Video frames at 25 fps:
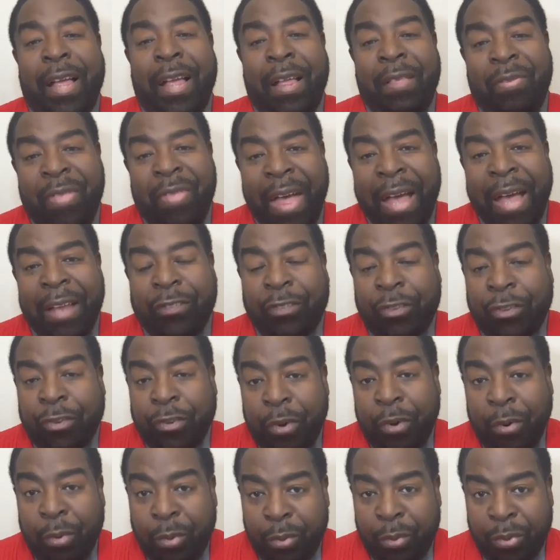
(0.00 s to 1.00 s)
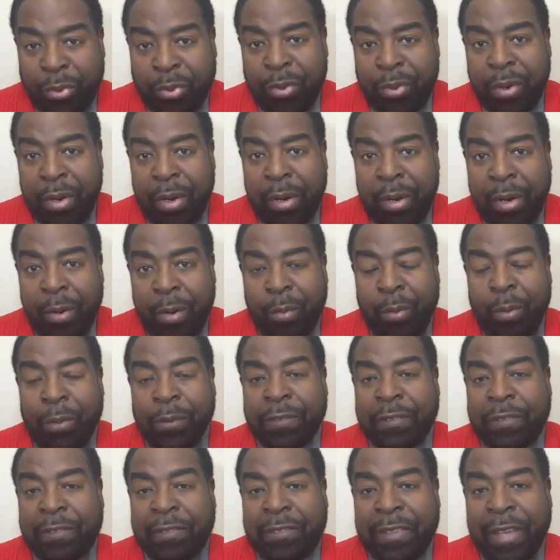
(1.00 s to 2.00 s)
And that truth will
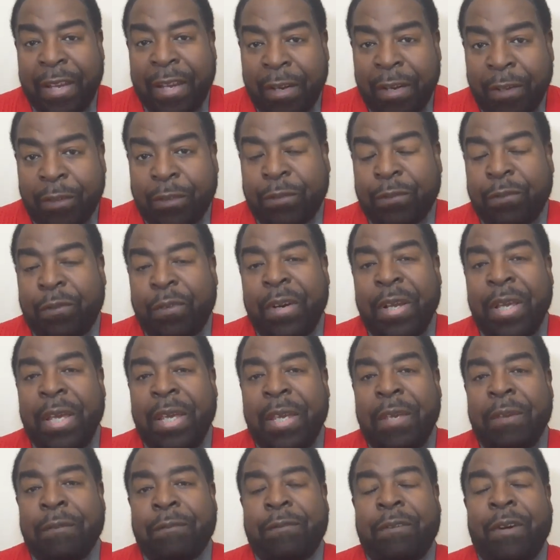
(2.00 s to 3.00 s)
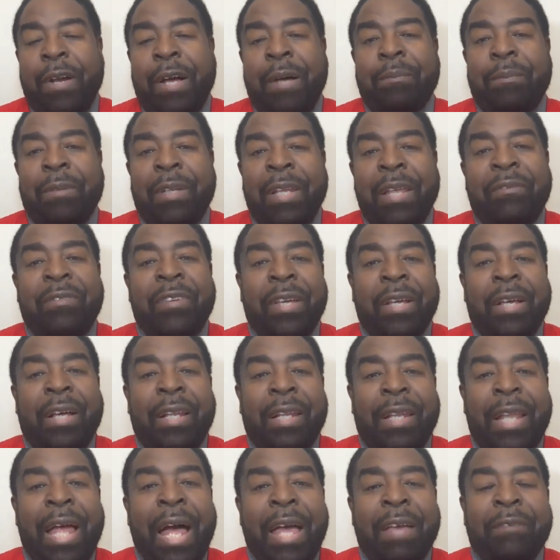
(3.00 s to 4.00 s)
set us free from living a
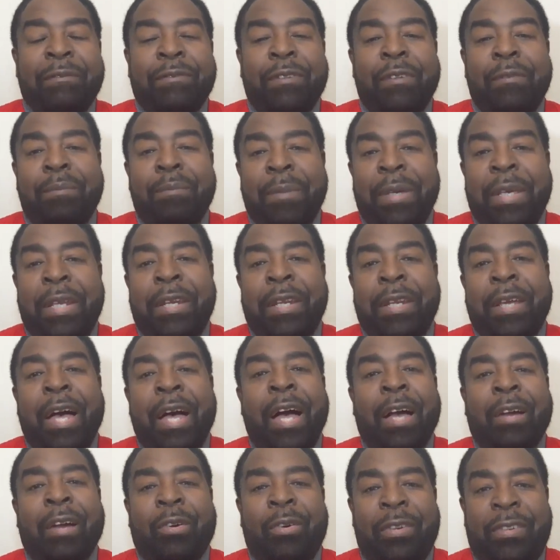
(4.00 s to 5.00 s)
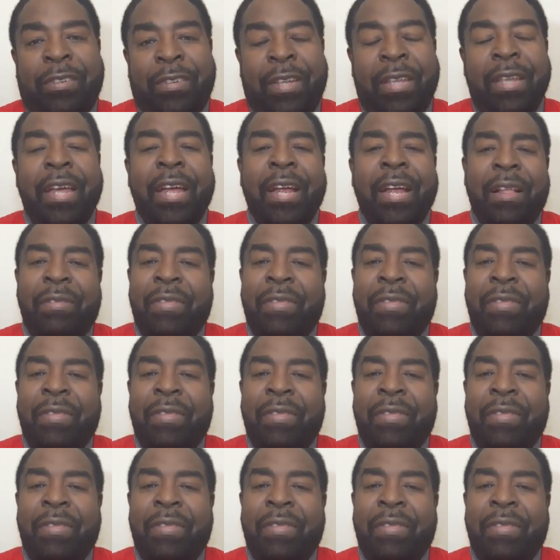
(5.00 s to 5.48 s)
life of mediocrity.